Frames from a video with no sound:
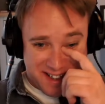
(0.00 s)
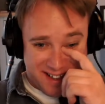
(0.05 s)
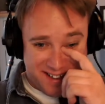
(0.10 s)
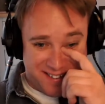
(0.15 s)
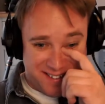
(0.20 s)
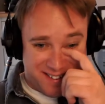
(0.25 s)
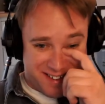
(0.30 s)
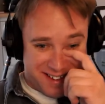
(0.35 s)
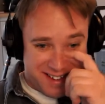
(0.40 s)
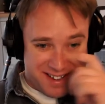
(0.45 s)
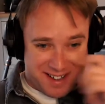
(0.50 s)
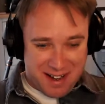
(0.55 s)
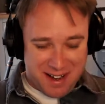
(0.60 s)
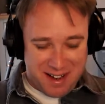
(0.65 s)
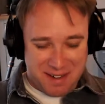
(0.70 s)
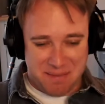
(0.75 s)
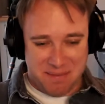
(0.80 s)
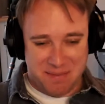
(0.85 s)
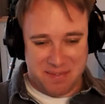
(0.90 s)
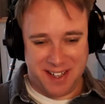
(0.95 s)
All right,
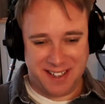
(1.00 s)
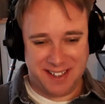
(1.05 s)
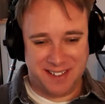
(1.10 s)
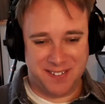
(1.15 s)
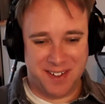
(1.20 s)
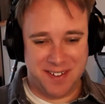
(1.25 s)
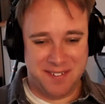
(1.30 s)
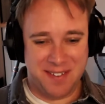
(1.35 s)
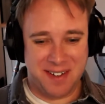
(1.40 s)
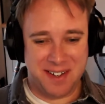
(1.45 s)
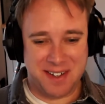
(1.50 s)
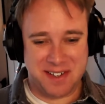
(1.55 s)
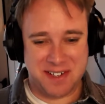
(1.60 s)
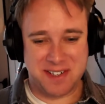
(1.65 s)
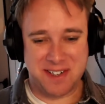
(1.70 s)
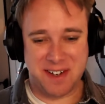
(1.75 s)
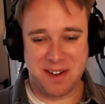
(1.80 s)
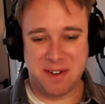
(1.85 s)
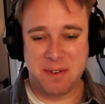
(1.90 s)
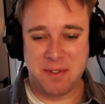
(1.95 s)
thanks very much.
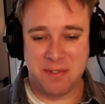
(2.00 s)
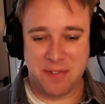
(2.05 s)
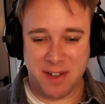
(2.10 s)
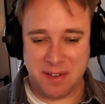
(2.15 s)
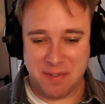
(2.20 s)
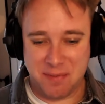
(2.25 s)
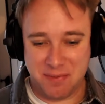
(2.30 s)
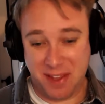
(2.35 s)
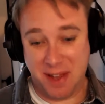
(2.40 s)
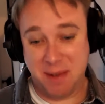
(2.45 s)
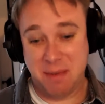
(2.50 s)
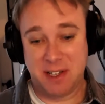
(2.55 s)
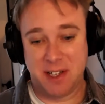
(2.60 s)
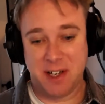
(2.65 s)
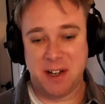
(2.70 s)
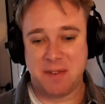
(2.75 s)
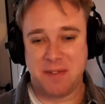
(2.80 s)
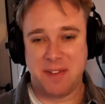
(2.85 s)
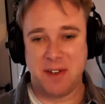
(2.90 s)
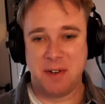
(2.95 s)
So there we
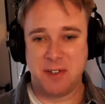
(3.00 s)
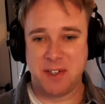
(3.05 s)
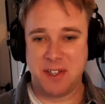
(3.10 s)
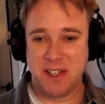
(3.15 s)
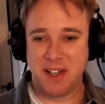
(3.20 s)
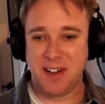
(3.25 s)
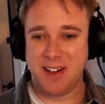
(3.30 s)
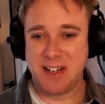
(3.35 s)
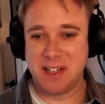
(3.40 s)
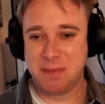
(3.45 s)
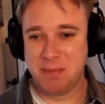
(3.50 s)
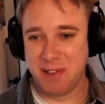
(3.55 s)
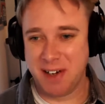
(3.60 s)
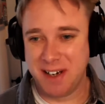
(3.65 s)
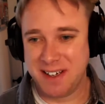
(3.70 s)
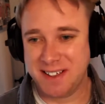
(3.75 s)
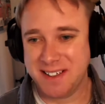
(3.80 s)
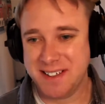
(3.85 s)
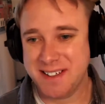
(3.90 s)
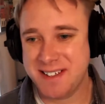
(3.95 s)
go. Those are the
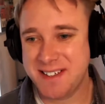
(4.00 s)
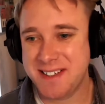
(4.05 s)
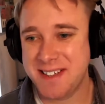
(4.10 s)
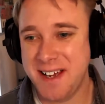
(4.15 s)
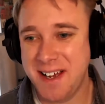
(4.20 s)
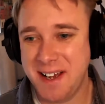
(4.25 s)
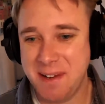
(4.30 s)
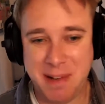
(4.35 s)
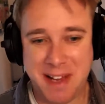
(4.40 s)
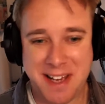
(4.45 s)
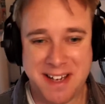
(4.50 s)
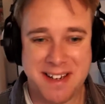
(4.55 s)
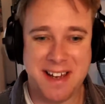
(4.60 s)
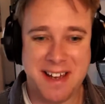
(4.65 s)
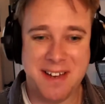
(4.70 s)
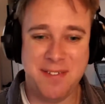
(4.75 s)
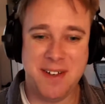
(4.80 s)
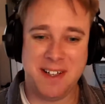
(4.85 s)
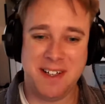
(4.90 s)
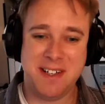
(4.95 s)
icebreakers, Ben.
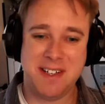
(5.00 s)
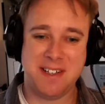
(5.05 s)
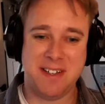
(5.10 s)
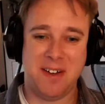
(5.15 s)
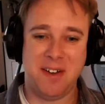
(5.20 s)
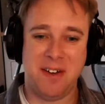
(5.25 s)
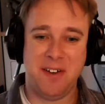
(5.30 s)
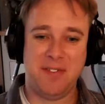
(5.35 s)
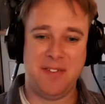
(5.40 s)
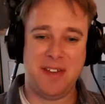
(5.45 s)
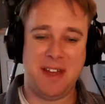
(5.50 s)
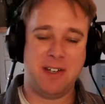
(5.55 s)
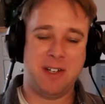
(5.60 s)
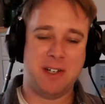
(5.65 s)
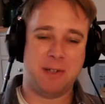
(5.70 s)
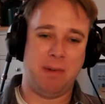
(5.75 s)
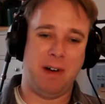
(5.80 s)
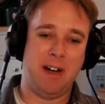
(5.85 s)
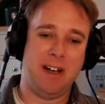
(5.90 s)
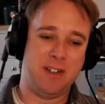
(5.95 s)
If you could start off then
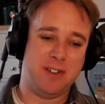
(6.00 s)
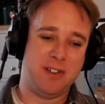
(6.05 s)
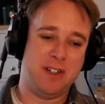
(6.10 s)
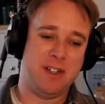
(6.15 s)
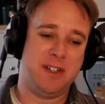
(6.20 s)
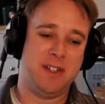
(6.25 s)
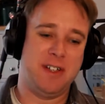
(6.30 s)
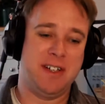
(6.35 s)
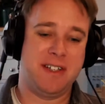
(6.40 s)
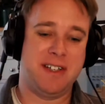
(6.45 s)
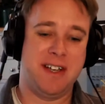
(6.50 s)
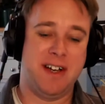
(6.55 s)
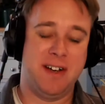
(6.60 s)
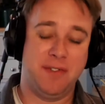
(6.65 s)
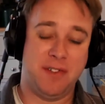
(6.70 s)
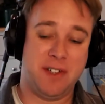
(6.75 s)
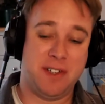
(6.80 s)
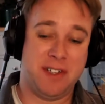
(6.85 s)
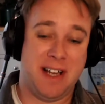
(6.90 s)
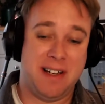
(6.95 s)
just by introducing yourself,
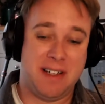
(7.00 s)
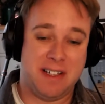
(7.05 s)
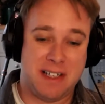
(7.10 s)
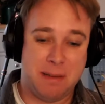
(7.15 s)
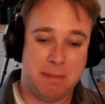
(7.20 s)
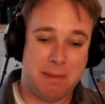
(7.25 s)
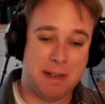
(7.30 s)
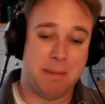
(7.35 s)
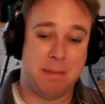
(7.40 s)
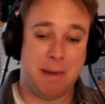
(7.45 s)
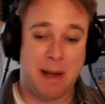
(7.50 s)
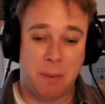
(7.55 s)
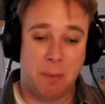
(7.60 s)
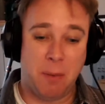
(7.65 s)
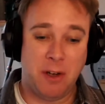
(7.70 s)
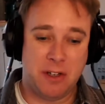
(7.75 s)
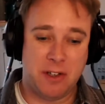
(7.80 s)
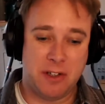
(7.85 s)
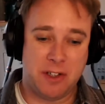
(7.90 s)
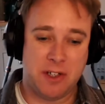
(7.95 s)
just tell us a bit about what
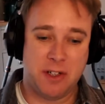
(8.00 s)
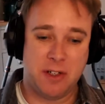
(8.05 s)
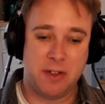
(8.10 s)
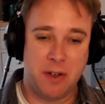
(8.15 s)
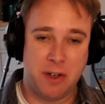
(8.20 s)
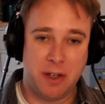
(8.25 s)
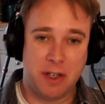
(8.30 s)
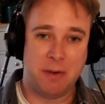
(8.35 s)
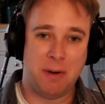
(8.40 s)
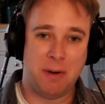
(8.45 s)
you do, who you